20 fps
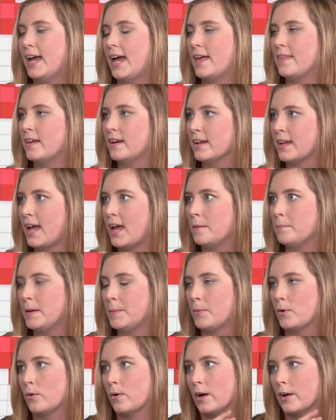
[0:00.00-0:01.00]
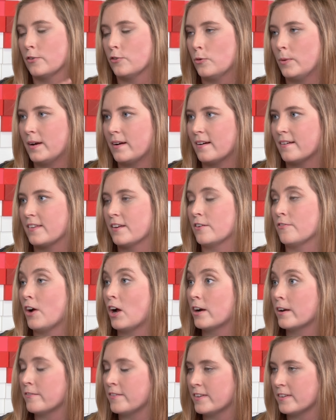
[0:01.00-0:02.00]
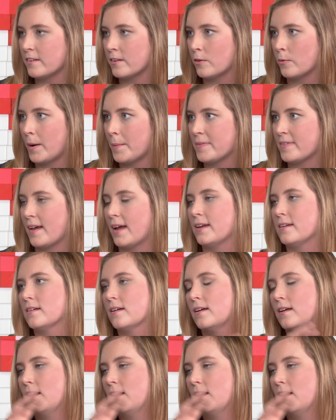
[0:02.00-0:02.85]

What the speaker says: and then again, people who are on Twitter that have already visited the website,